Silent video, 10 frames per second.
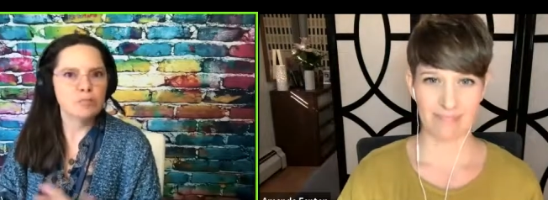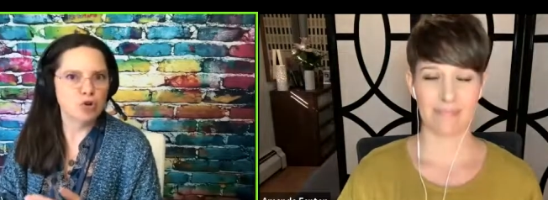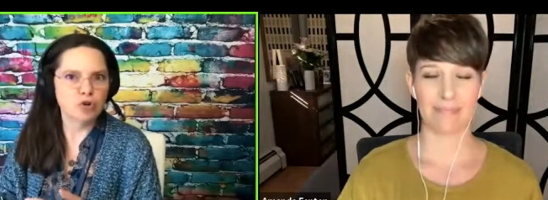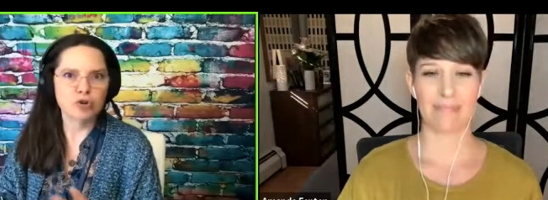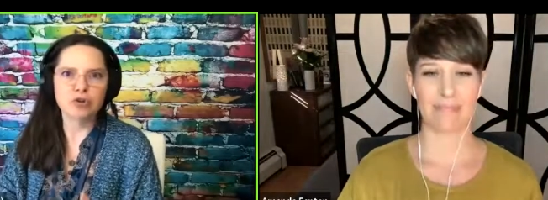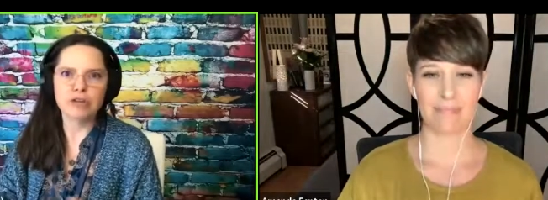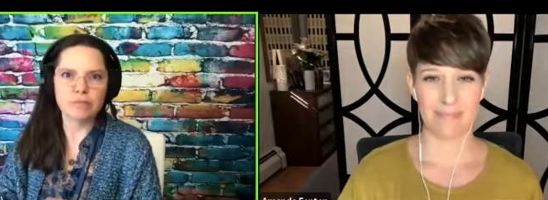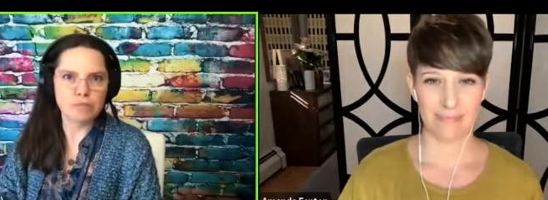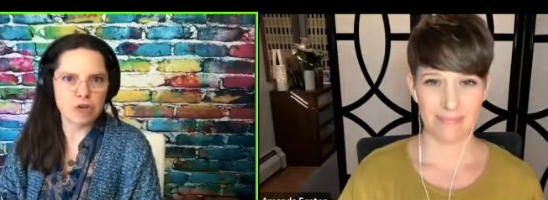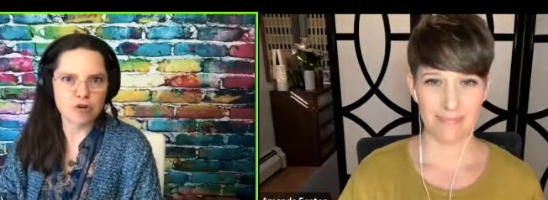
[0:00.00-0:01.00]
Speaker 1: Mural
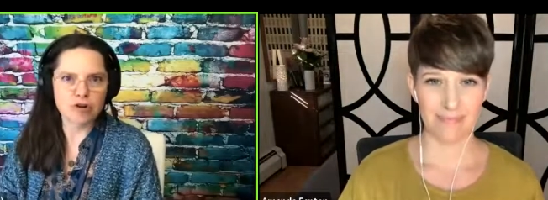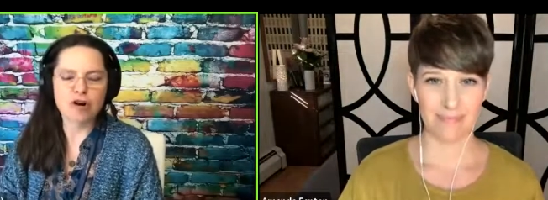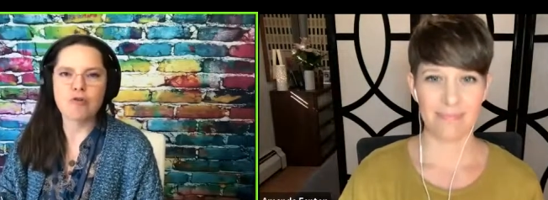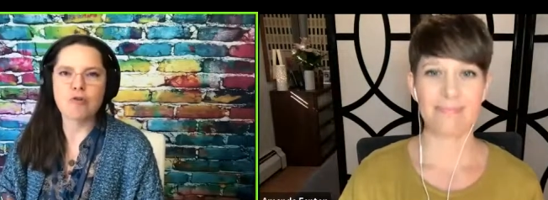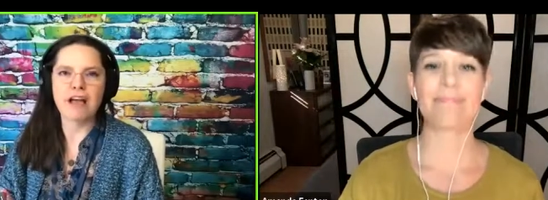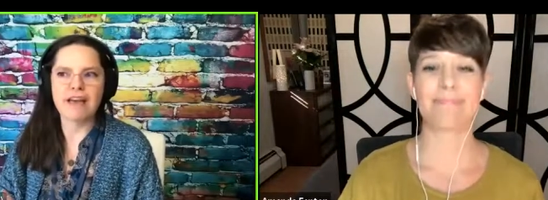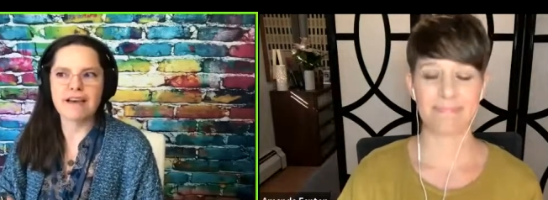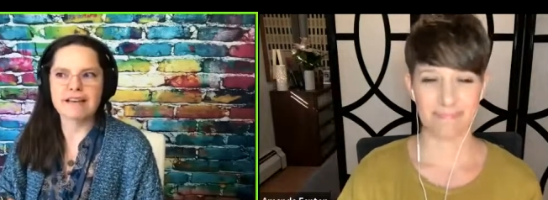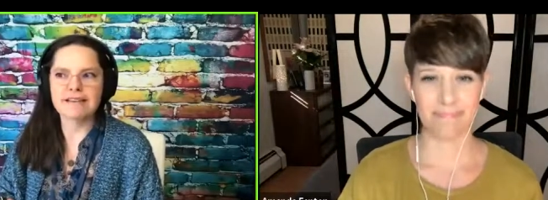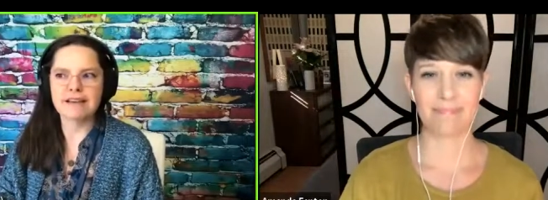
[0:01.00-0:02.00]
and Miro
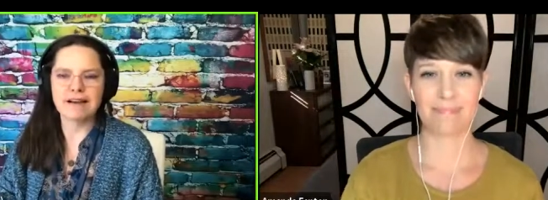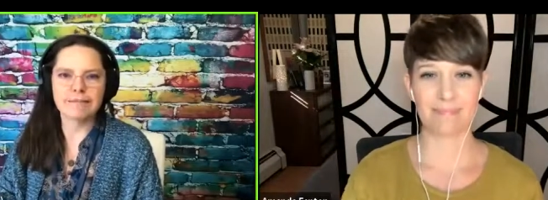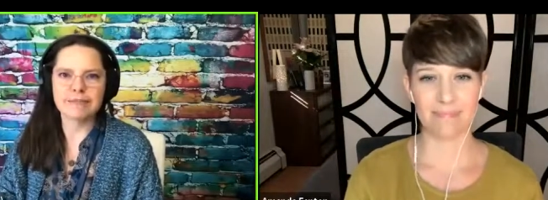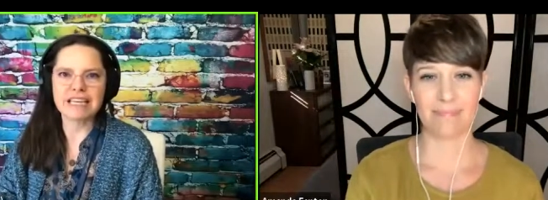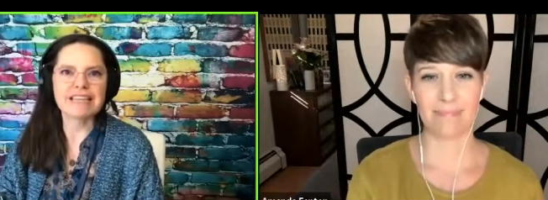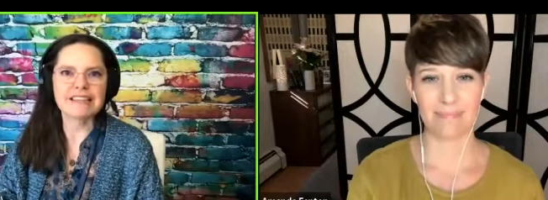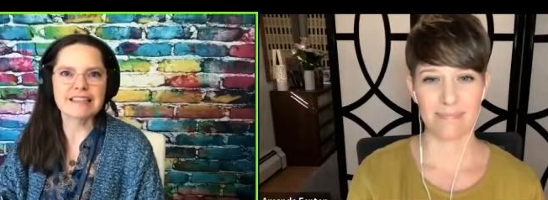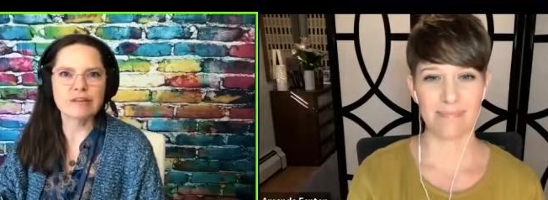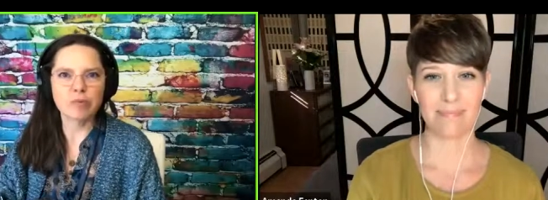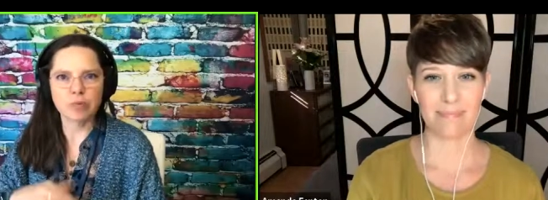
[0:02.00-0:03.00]
and um,
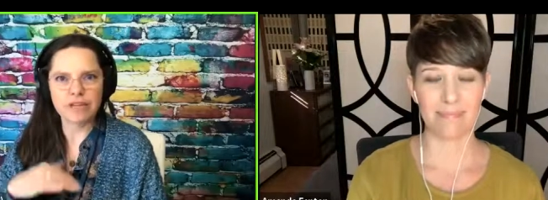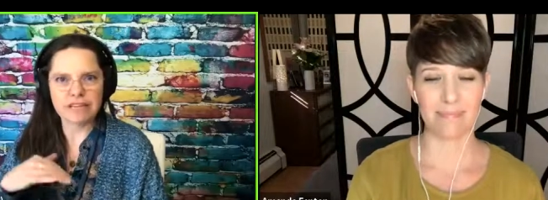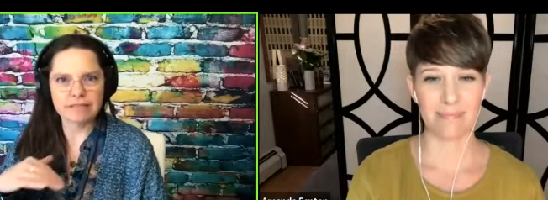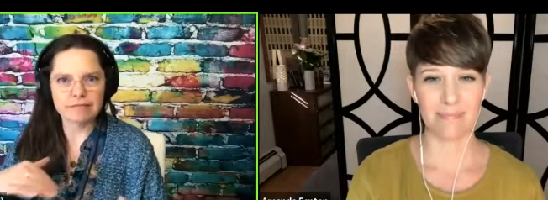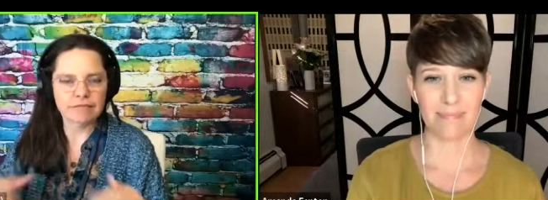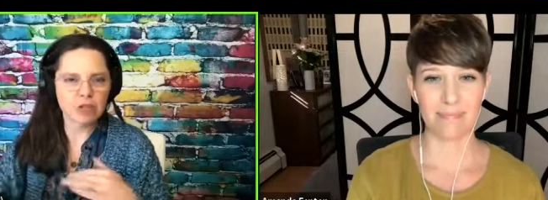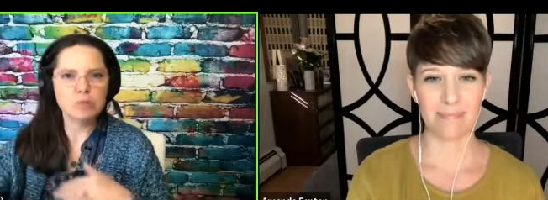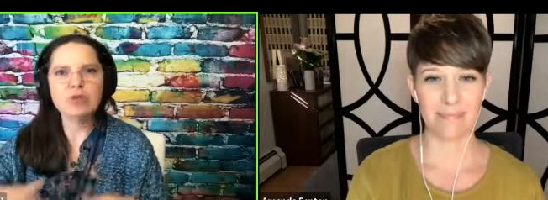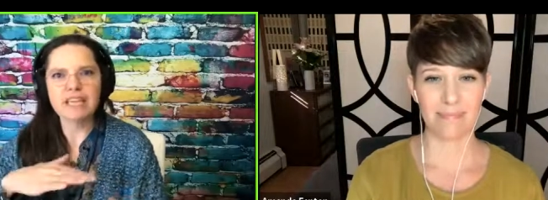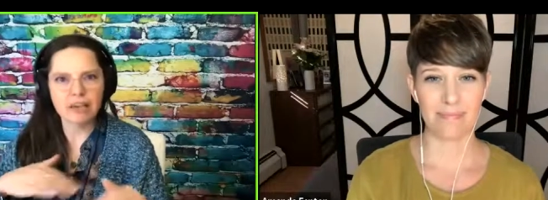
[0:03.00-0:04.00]
anything where we can
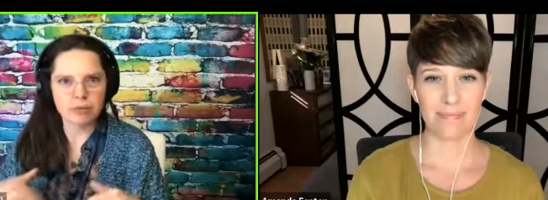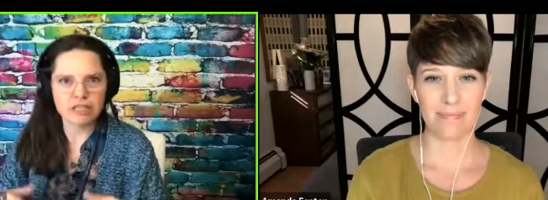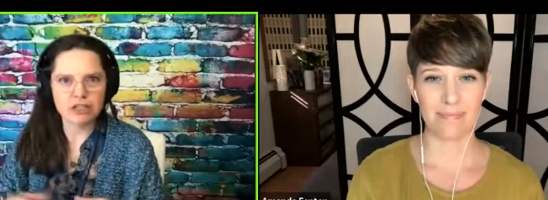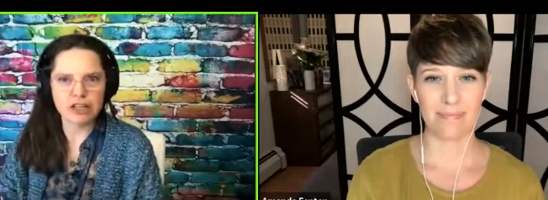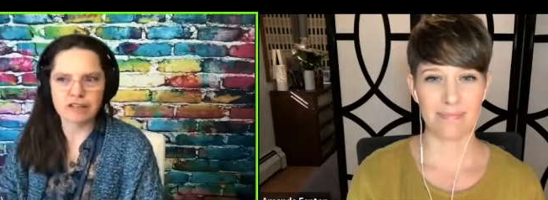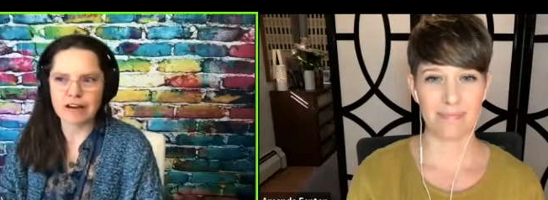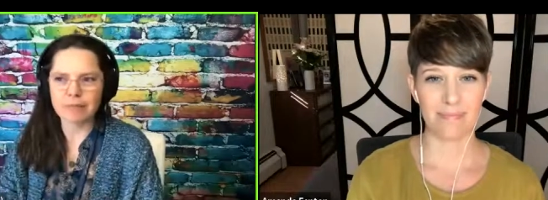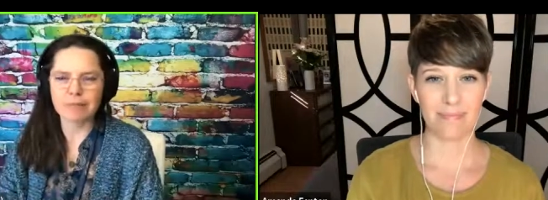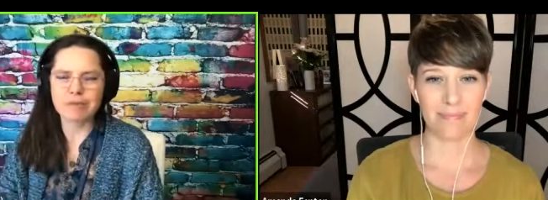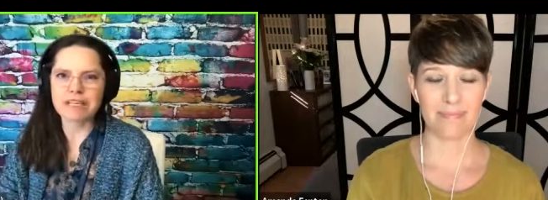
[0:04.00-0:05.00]
communicate with each other. I'm
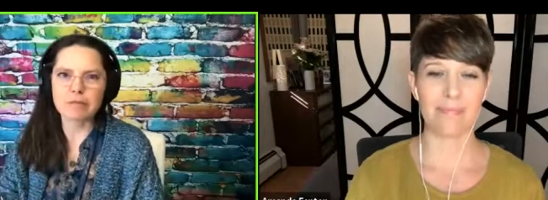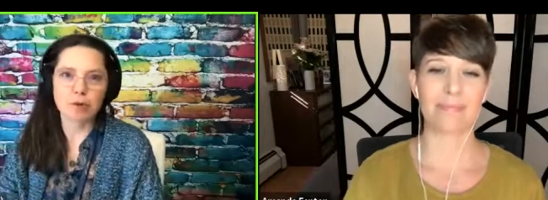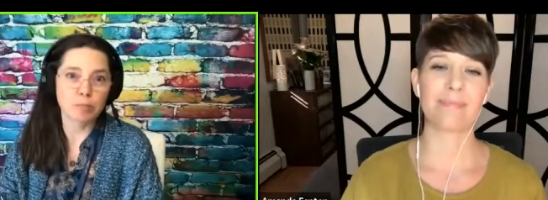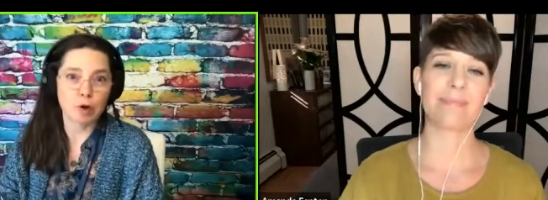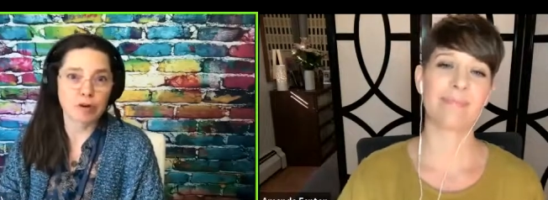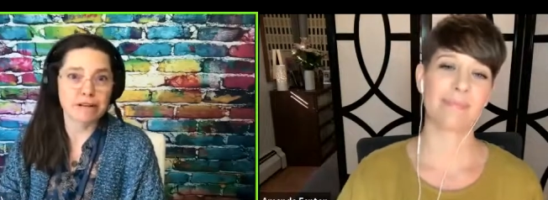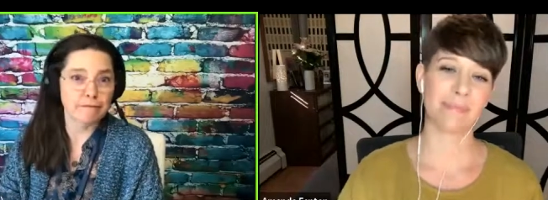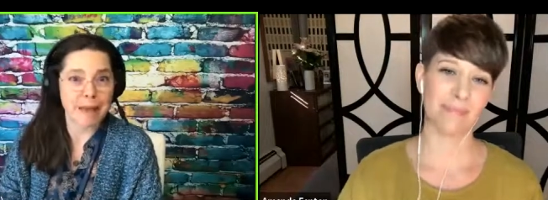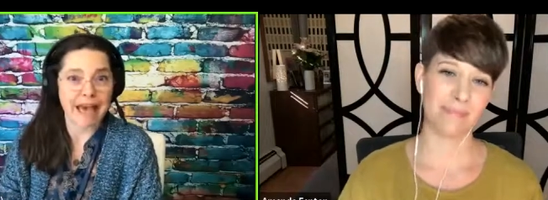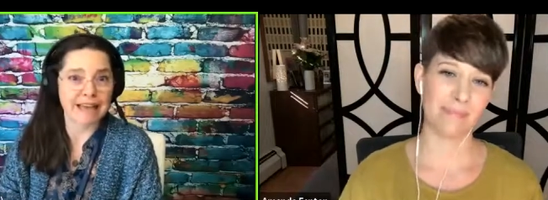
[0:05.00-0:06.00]
a big proponent
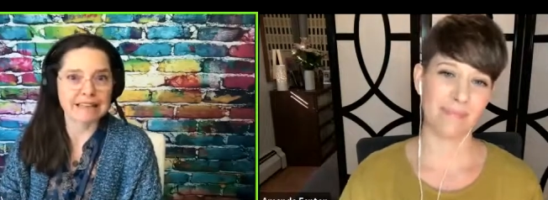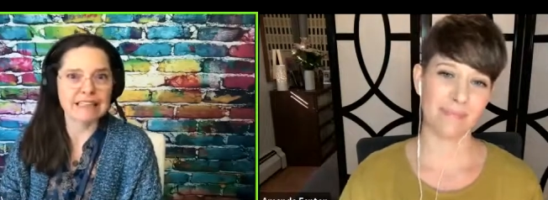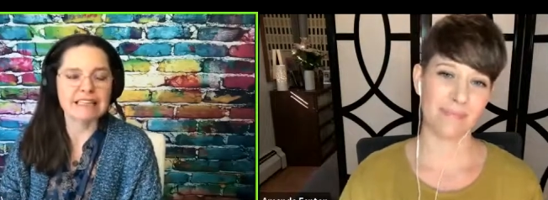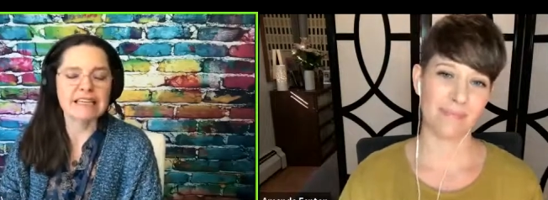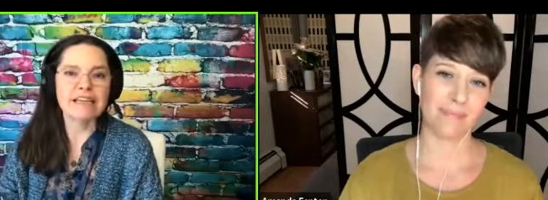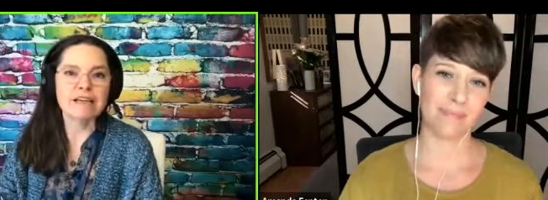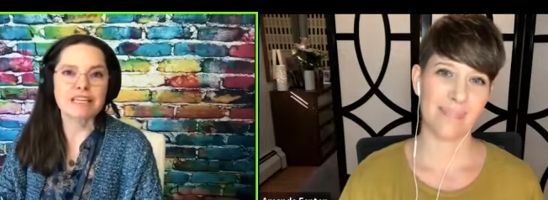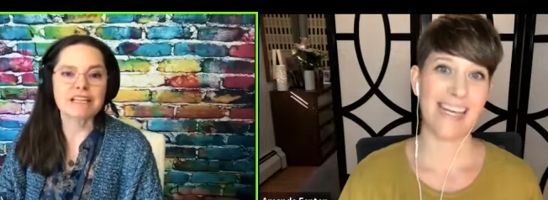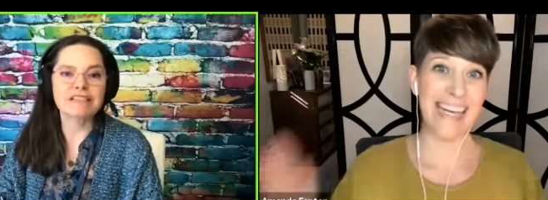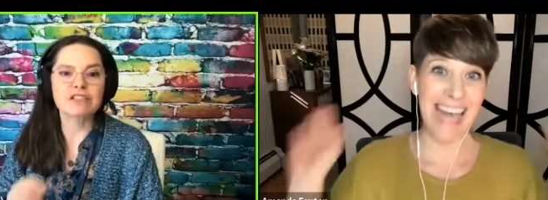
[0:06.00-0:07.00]
of Padlet
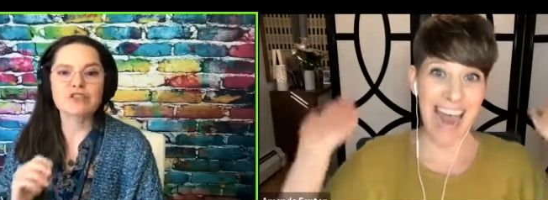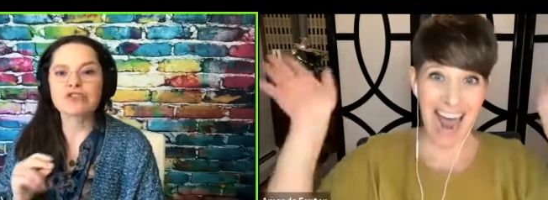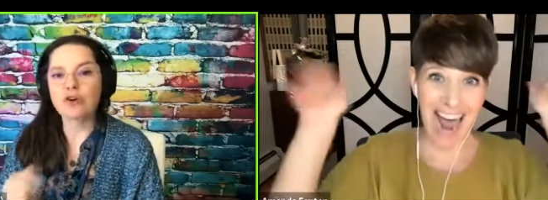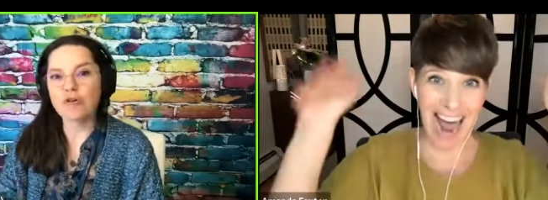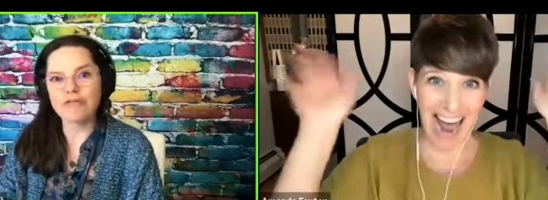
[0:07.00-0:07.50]
because it's so